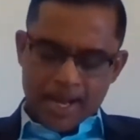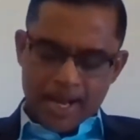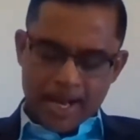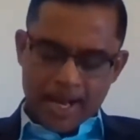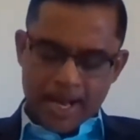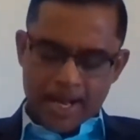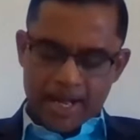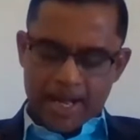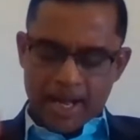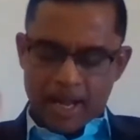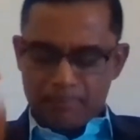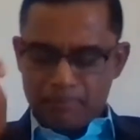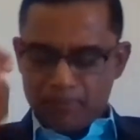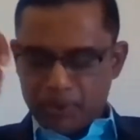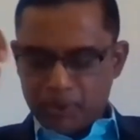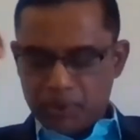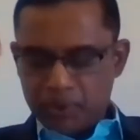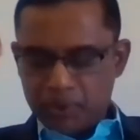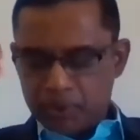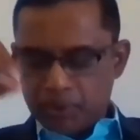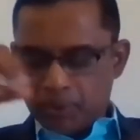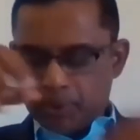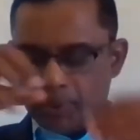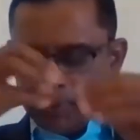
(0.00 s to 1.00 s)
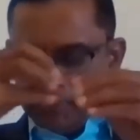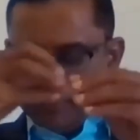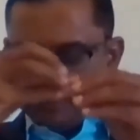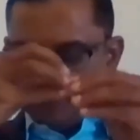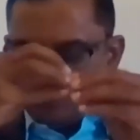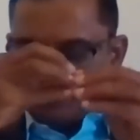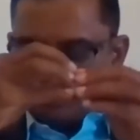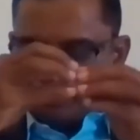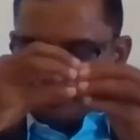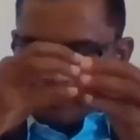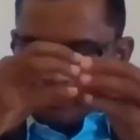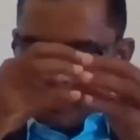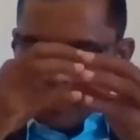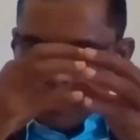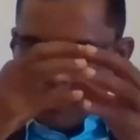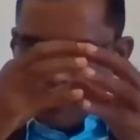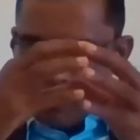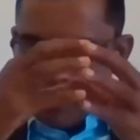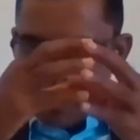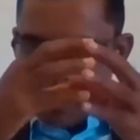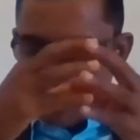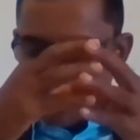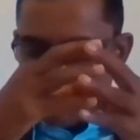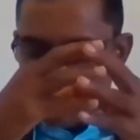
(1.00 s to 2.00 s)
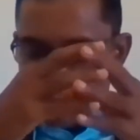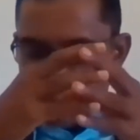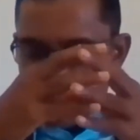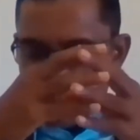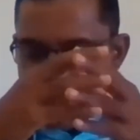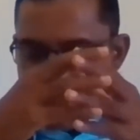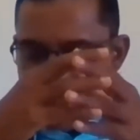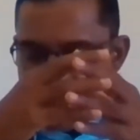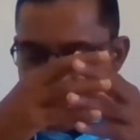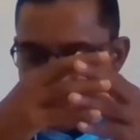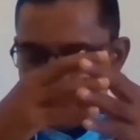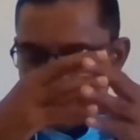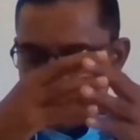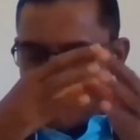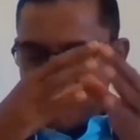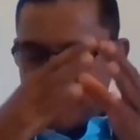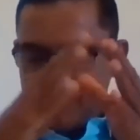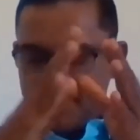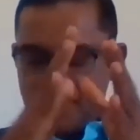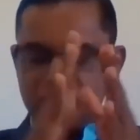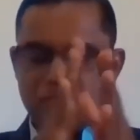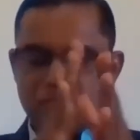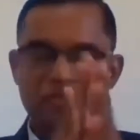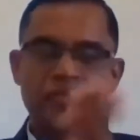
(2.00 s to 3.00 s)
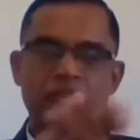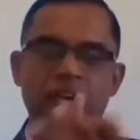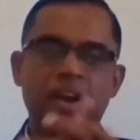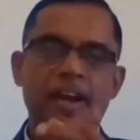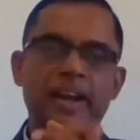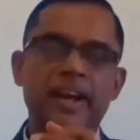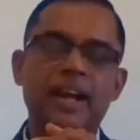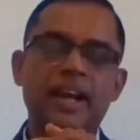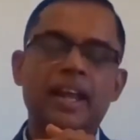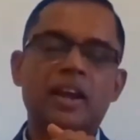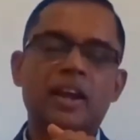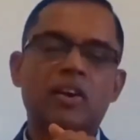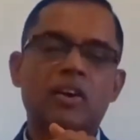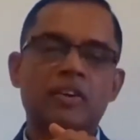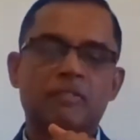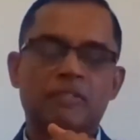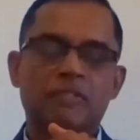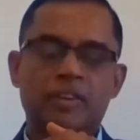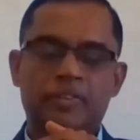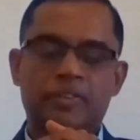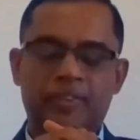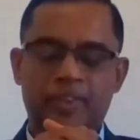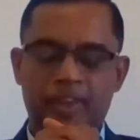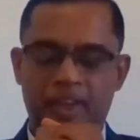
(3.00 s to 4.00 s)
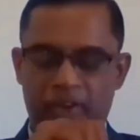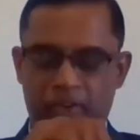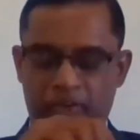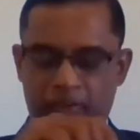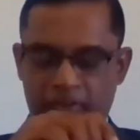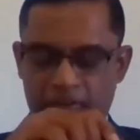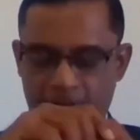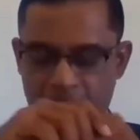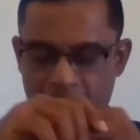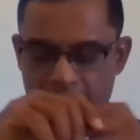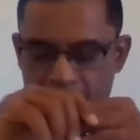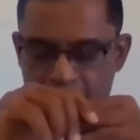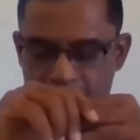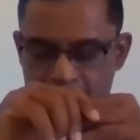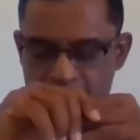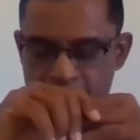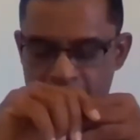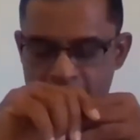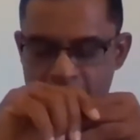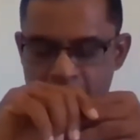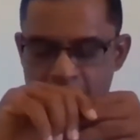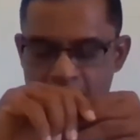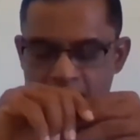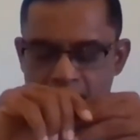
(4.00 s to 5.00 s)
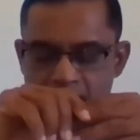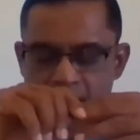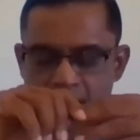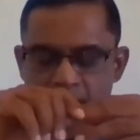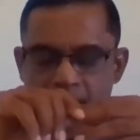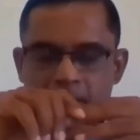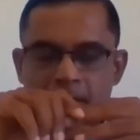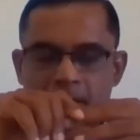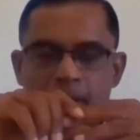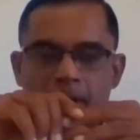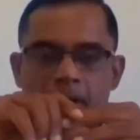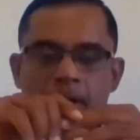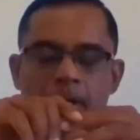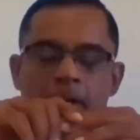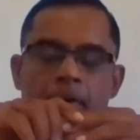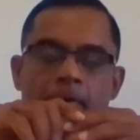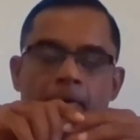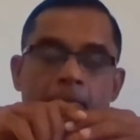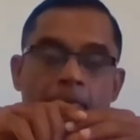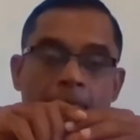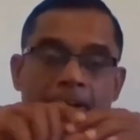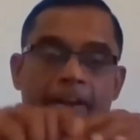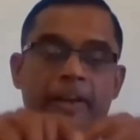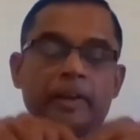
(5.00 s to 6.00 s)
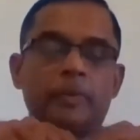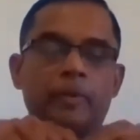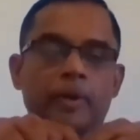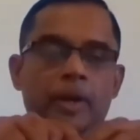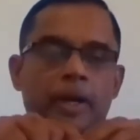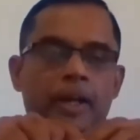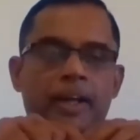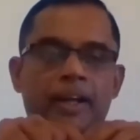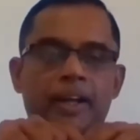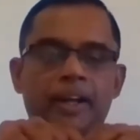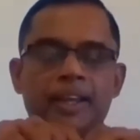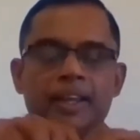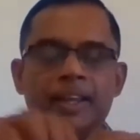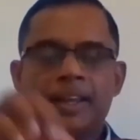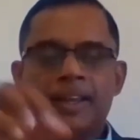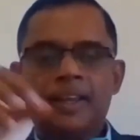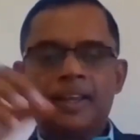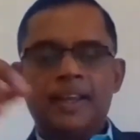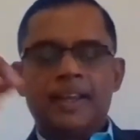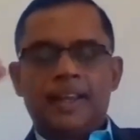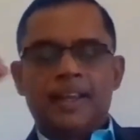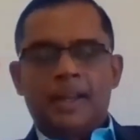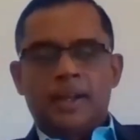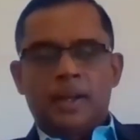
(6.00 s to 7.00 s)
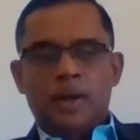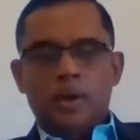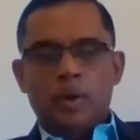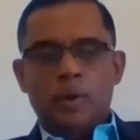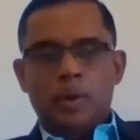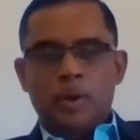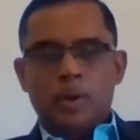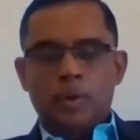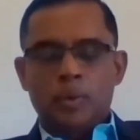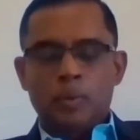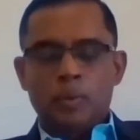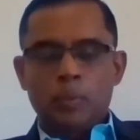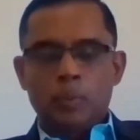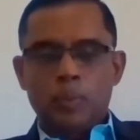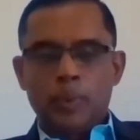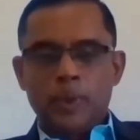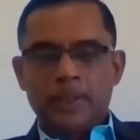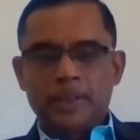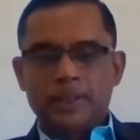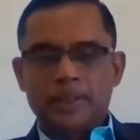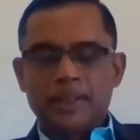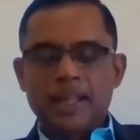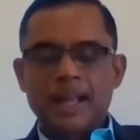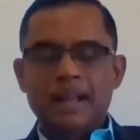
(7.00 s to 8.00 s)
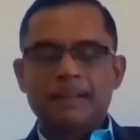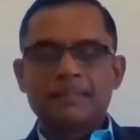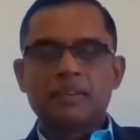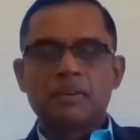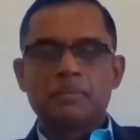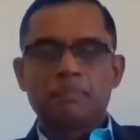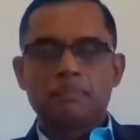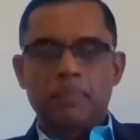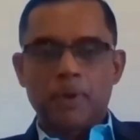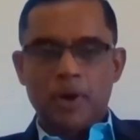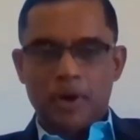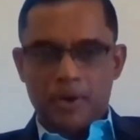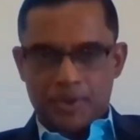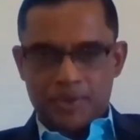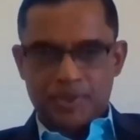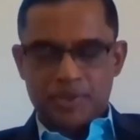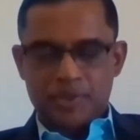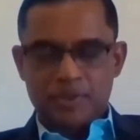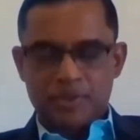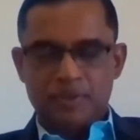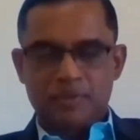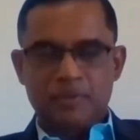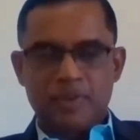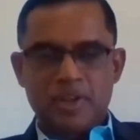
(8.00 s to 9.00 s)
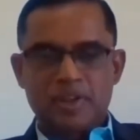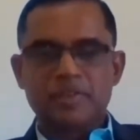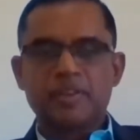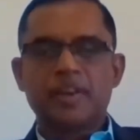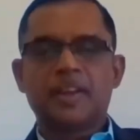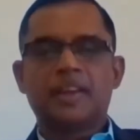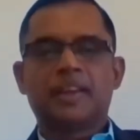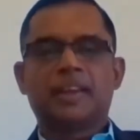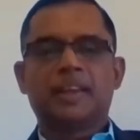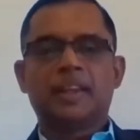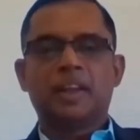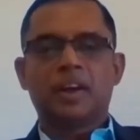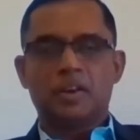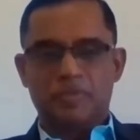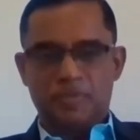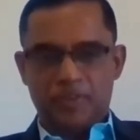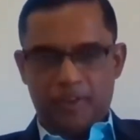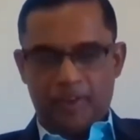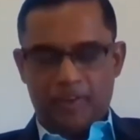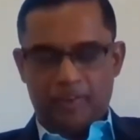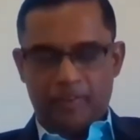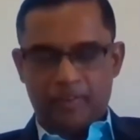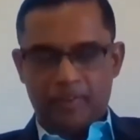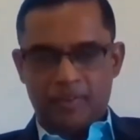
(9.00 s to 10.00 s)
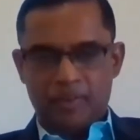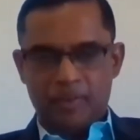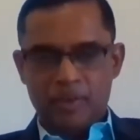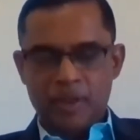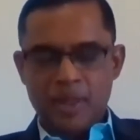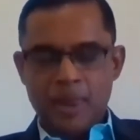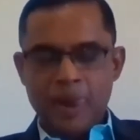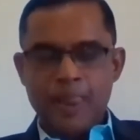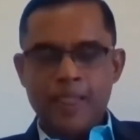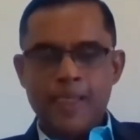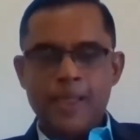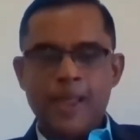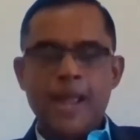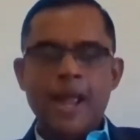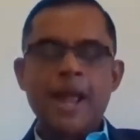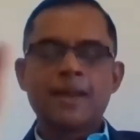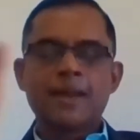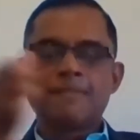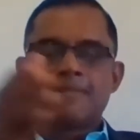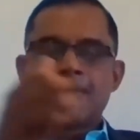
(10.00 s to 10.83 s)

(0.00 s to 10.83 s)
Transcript: And number two, we can have a friendly conversation uh, regularly with our boss when you are in the office and